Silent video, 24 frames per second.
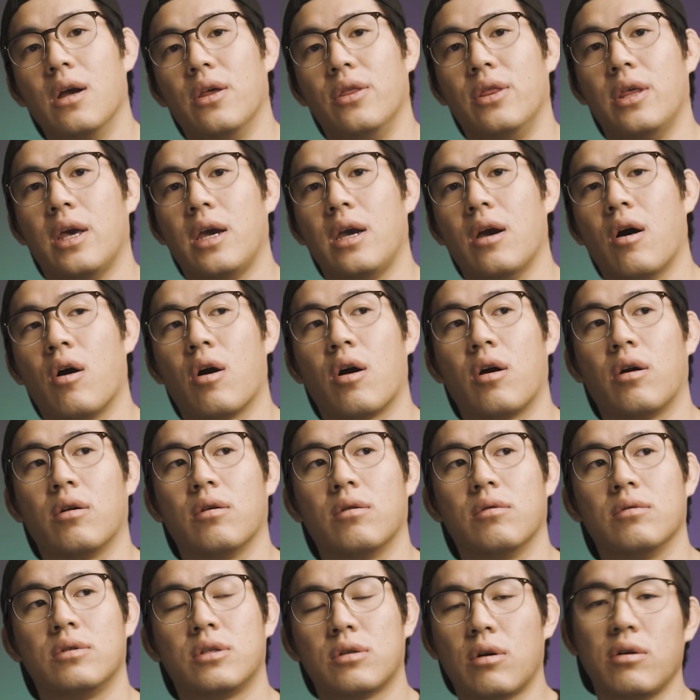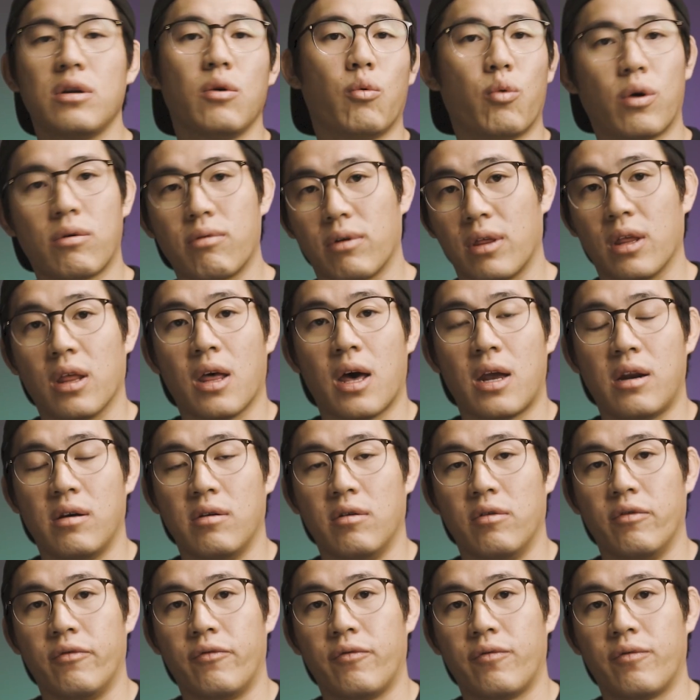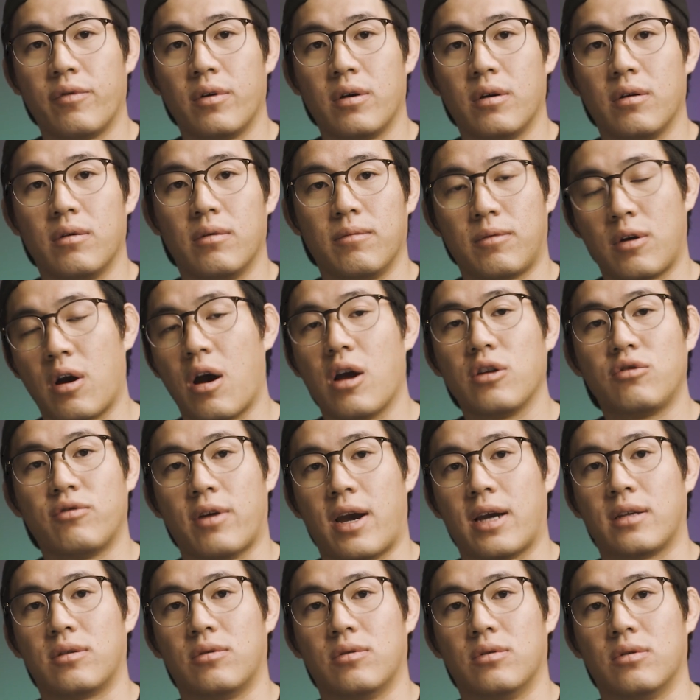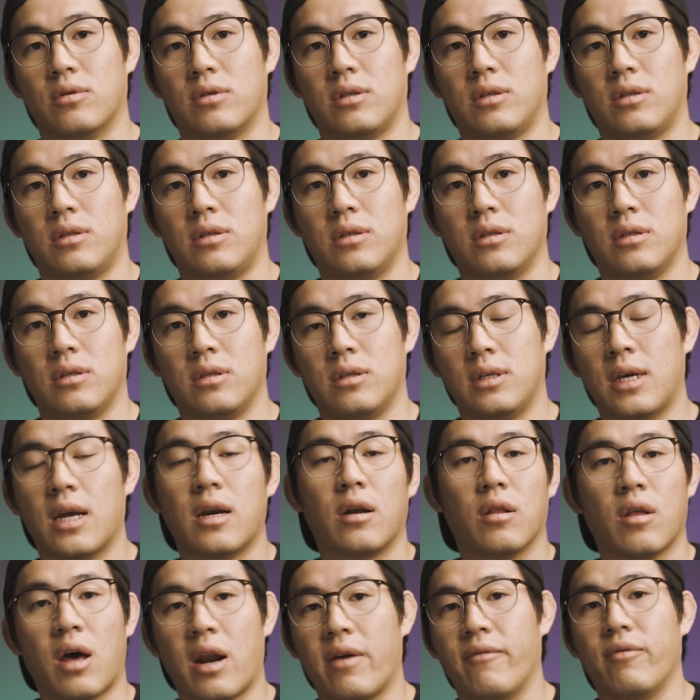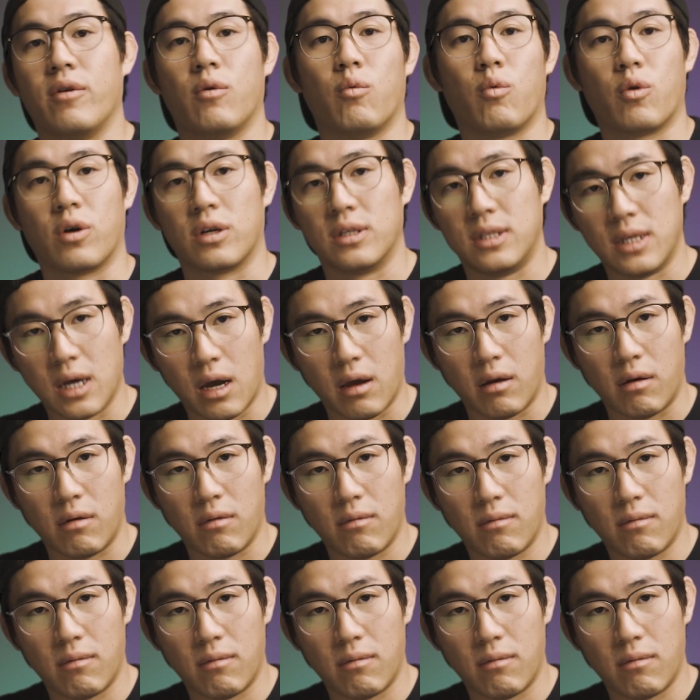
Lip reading: they are starting to work with a lot of contractors to get a lot of their work done.